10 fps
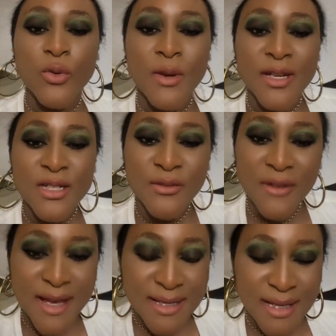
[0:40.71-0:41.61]
going into
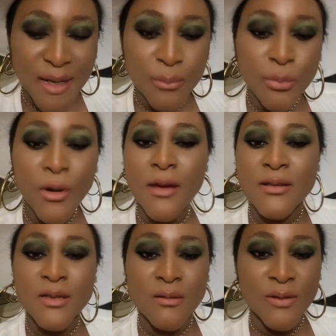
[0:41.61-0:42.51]
fasting and prayer
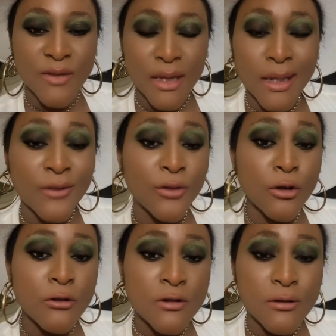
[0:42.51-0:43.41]
sort of a thing for
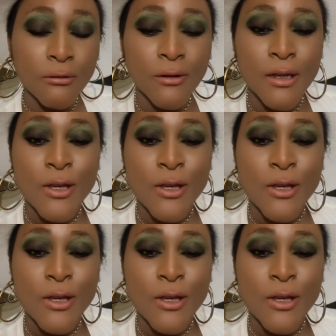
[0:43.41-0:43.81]
her to